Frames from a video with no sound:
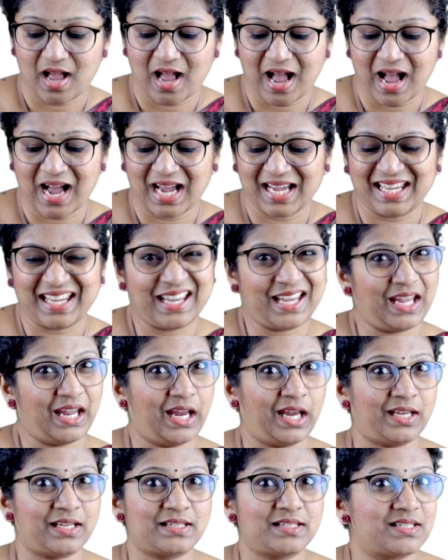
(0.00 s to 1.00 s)
I
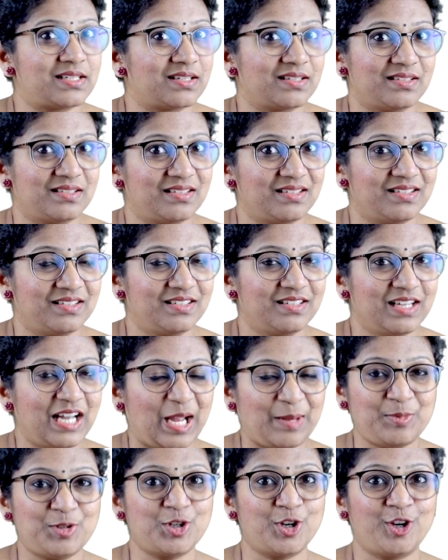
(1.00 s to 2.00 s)
hate.
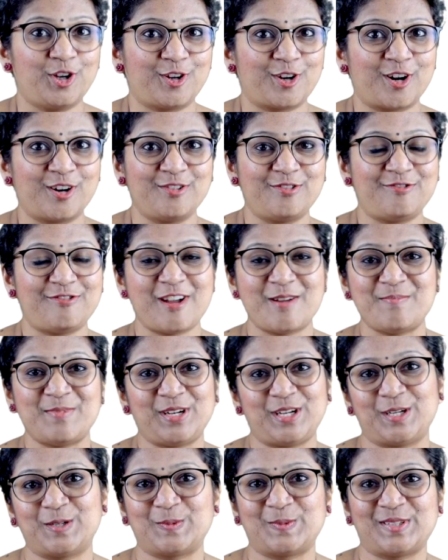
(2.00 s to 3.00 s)
I'm sure you're all
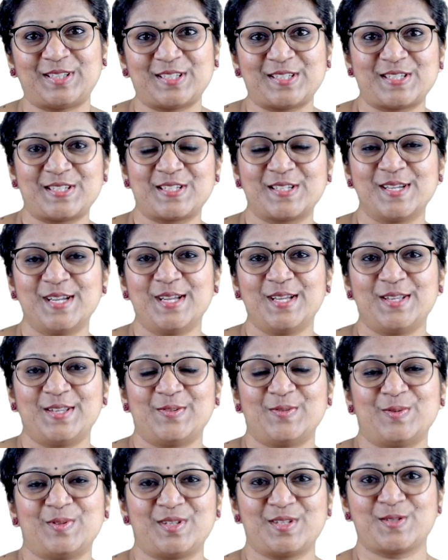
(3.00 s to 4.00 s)
familiar with
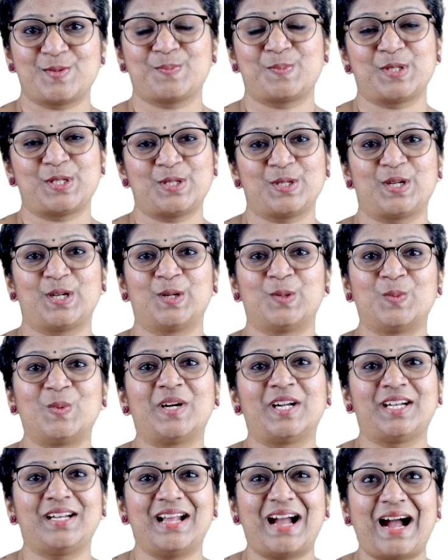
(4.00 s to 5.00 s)
this particular
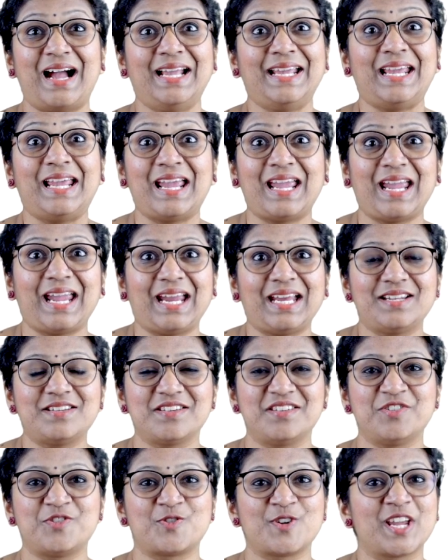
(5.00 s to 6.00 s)
word. I
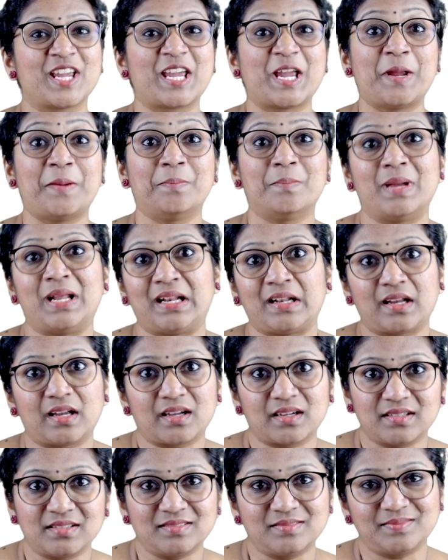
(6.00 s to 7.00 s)
hate drinking
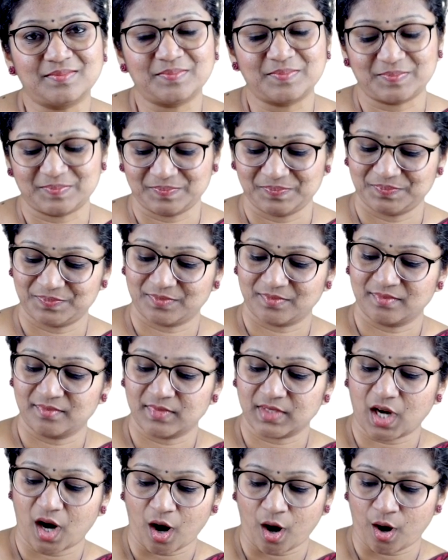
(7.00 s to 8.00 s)
milk.
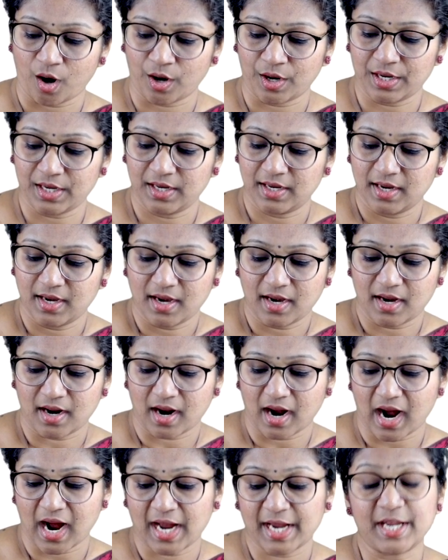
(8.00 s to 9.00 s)
Or
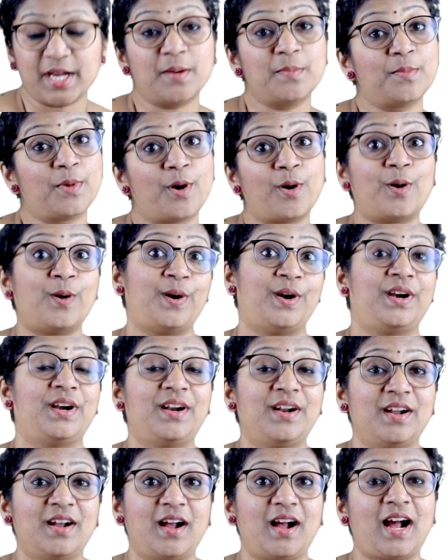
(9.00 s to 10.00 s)
I abhor.
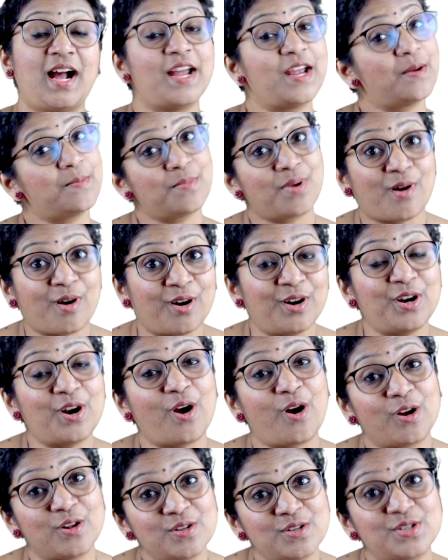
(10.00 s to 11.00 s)
I abhor
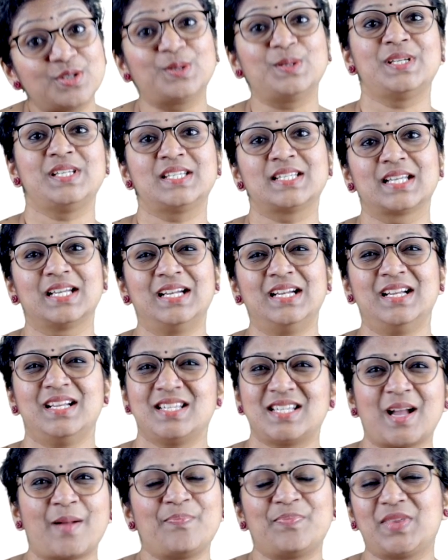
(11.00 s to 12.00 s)
also is
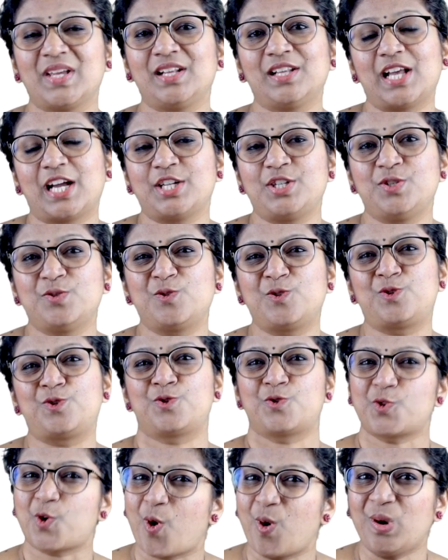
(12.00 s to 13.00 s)
something that you
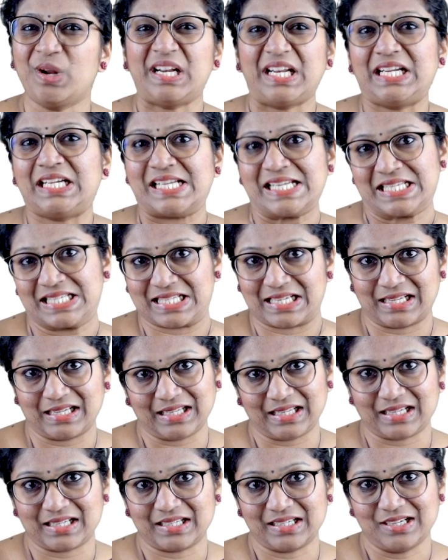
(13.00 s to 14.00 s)
strongly
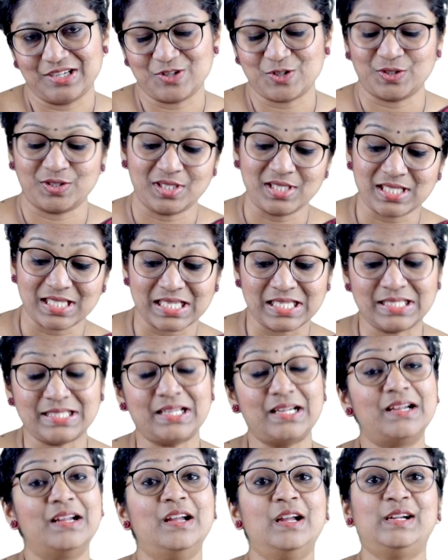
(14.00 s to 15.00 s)
dislike. So this is
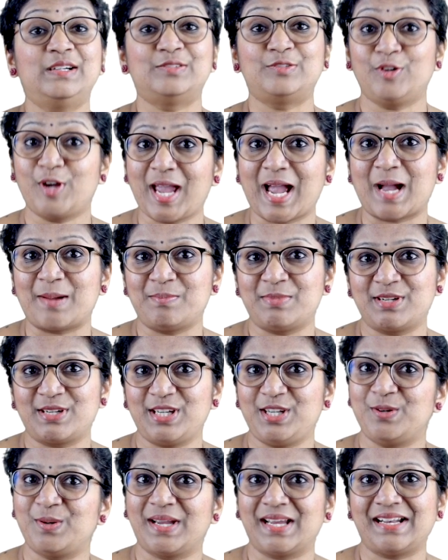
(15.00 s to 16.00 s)
a
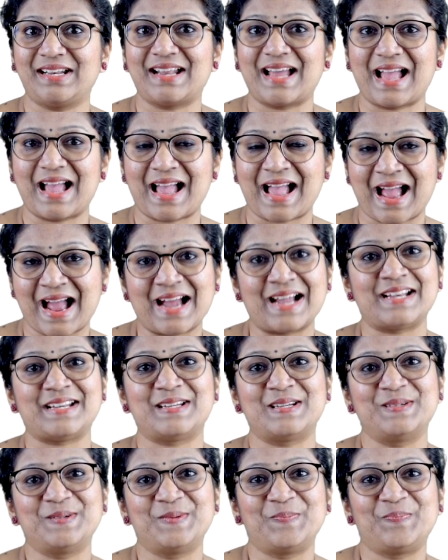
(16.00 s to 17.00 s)
vocabulary you can
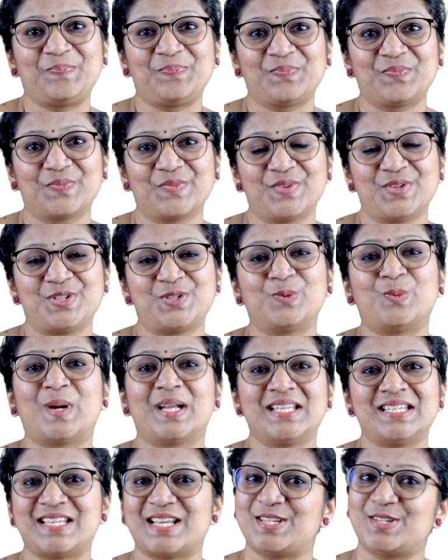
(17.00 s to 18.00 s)
add to
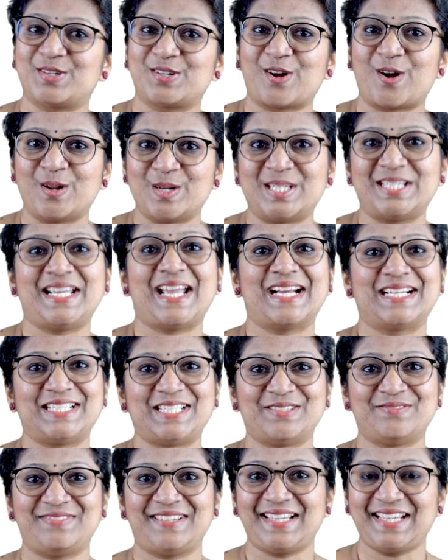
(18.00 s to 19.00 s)
ones that you're already
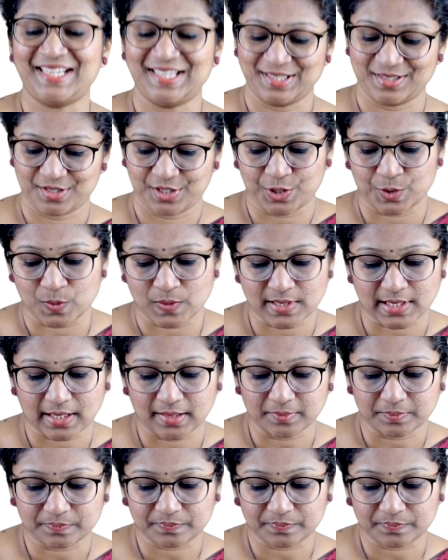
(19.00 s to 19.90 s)
actively using.